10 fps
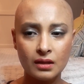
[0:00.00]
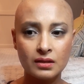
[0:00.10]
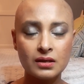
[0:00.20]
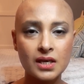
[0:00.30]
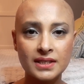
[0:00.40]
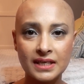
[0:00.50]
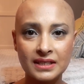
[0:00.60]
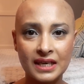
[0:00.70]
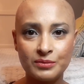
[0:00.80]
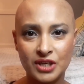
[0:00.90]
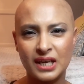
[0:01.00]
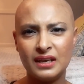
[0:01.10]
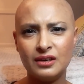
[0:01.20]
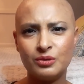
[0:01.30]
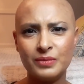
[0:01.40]
The nurse had to keep checking
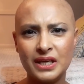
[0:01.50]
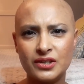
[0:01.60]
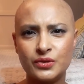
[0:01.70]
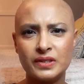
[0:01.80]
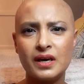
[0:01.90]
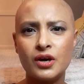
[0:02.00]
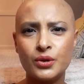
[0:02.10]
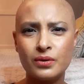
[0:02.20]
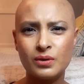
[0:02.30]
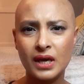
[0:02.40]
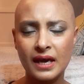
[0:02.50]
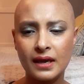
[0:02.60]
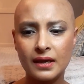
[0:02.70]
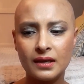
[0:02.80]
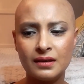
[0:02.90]
in on me, and she was like, "Are you
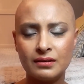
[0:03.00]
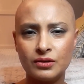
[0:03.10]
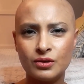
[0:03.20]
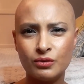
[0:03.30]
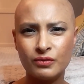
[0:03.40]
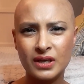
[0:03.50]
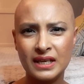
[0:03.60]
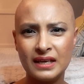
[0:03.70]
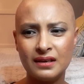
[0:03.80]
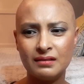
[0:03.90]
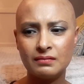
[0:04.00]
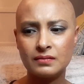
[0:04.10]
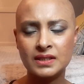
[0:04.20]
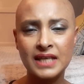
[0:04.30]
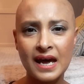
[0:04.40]
okay? You look really
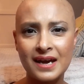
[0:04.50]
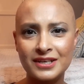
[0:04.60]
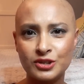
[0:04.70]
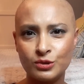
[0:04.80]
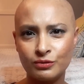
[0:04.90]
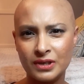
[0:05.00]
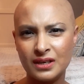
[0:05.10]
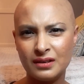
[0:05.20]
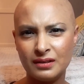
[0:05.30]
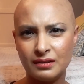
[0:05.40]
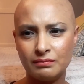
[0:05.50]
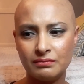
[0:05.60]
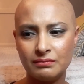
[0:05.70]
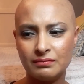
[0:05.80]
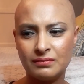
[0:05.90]
sad, you look really
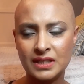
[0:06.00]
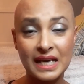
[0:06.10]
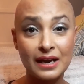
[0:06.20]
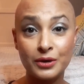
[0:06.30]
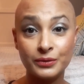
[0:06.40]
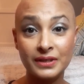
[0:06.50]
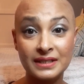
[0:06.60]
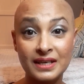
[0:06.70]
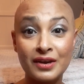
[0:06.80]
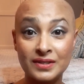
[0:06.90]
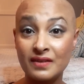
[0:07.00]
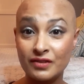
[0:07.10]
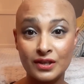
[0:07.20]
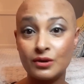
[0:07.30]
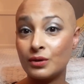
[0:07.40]
down. Is
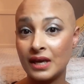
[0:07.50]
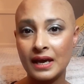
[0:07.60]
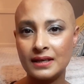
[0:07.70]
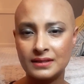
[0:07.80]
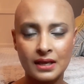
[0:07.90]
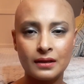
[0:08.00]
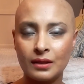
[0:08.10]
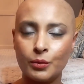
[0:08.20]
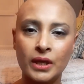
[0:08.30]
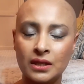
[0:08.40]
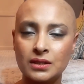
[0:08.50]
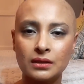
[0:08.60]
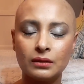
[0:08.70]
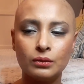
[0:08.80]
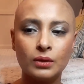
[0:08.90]
everything okay? Is there anything we can
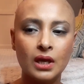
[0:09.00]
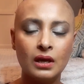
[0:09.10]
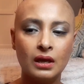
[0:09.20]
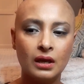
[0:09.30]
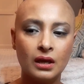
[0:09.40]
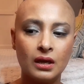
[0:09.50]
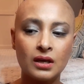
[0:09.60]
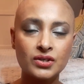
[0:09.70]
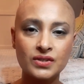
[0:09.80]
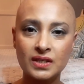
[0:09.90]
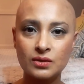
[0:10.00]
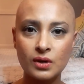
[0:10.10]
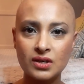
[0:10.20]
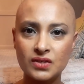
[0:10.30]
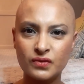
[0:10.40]
do?" And I just said to her,
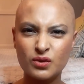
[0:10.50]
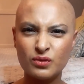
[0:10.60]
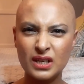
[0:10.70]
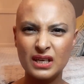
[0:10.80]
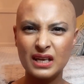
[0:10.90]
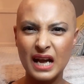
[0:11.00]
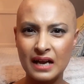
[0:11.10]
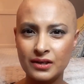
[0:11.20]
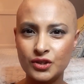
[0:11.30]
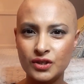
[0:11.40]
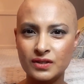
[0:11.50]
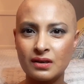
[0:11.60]
"I just feel really anxious."